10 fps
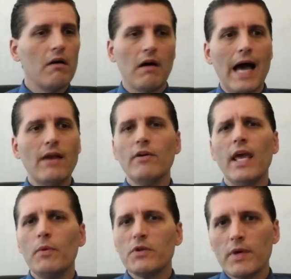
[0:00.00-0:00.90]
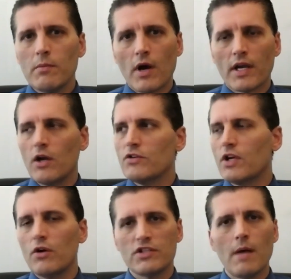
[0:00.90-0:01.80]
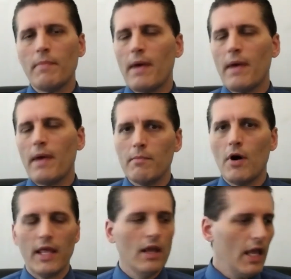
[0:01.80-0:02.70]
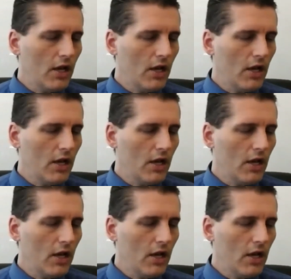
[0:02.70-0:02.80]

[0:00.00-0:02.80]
I don't care which way the market goes. It goes up, I make money.